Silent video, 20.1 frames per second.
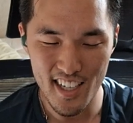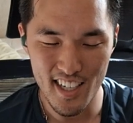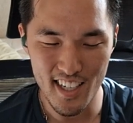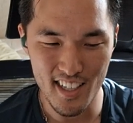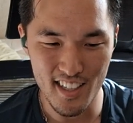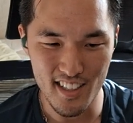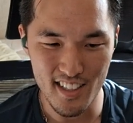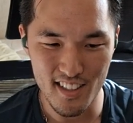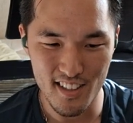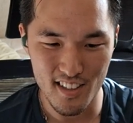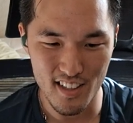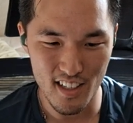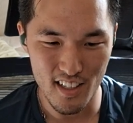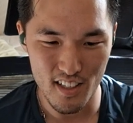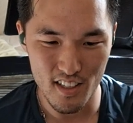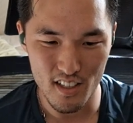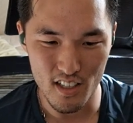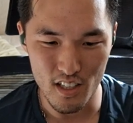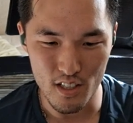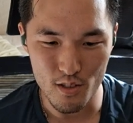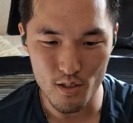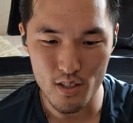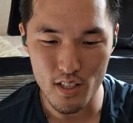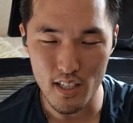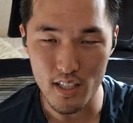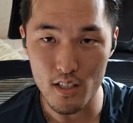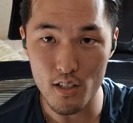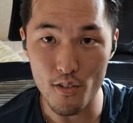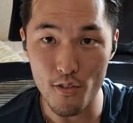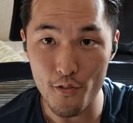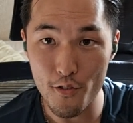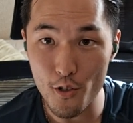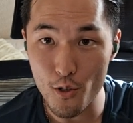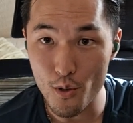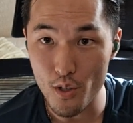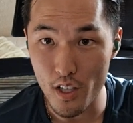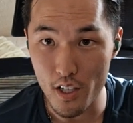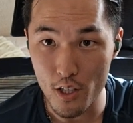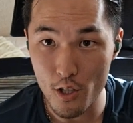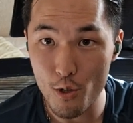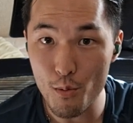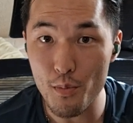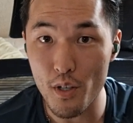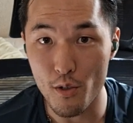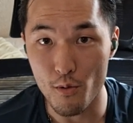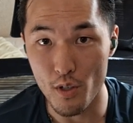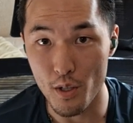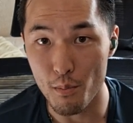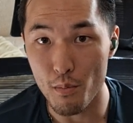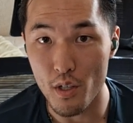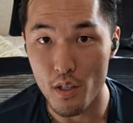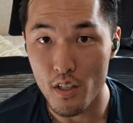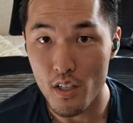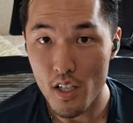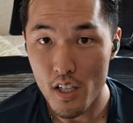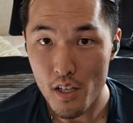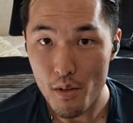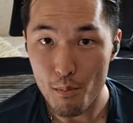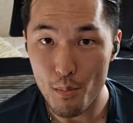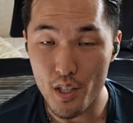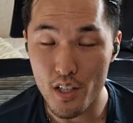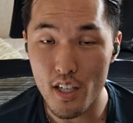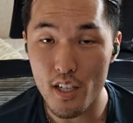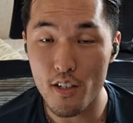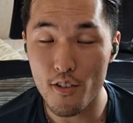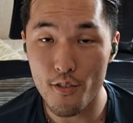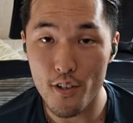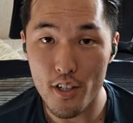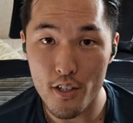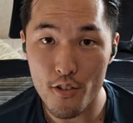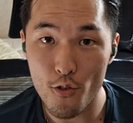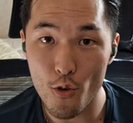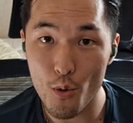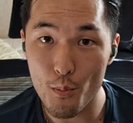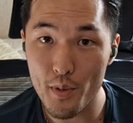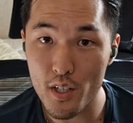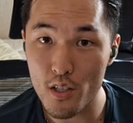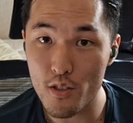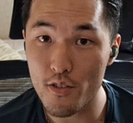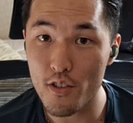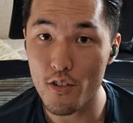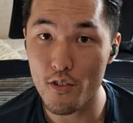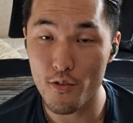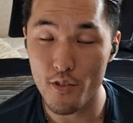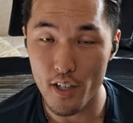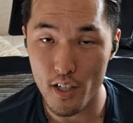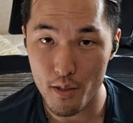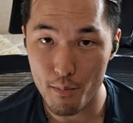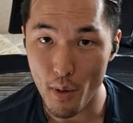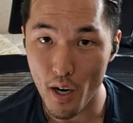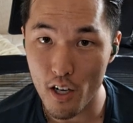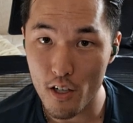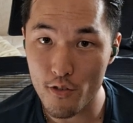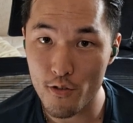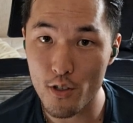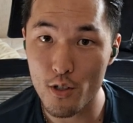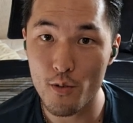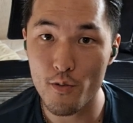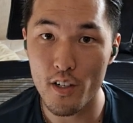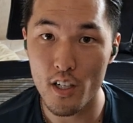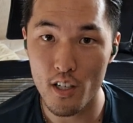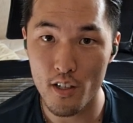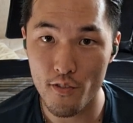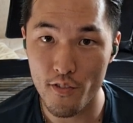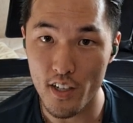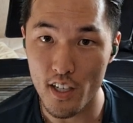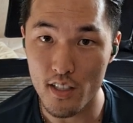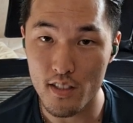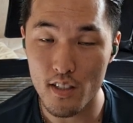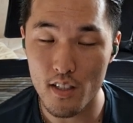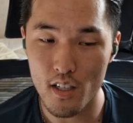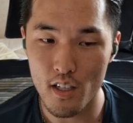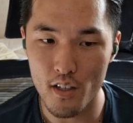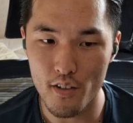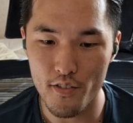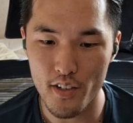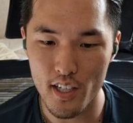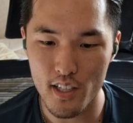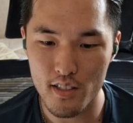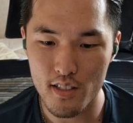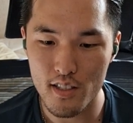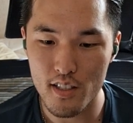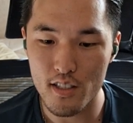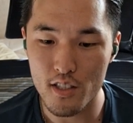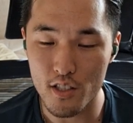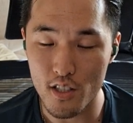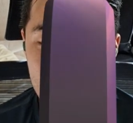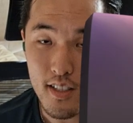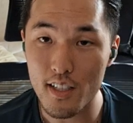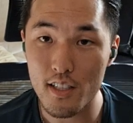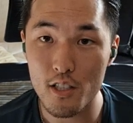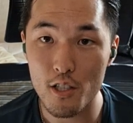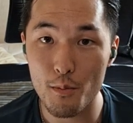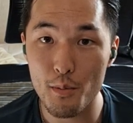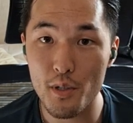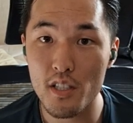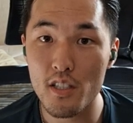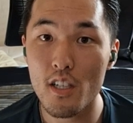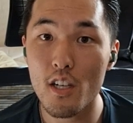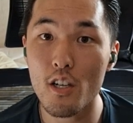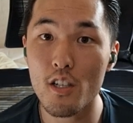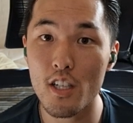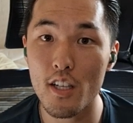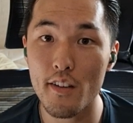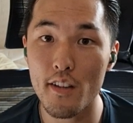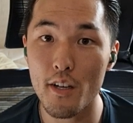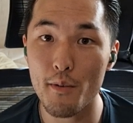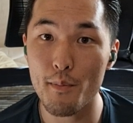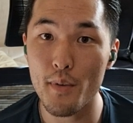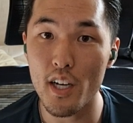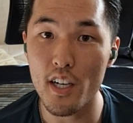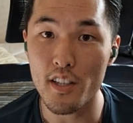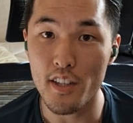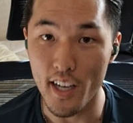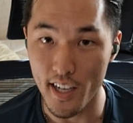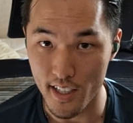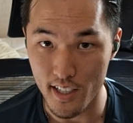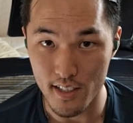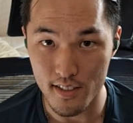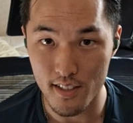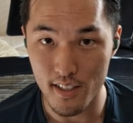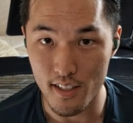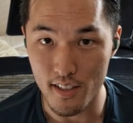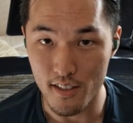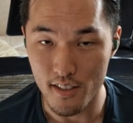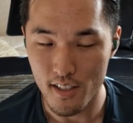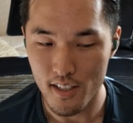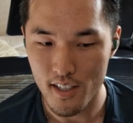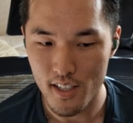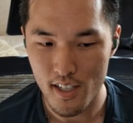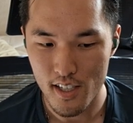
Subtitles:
and using it to fuel a human Reaper. But they are very formidable, very powerful, very advanced, just like Cerberus. I'll give them a 9 out of 10.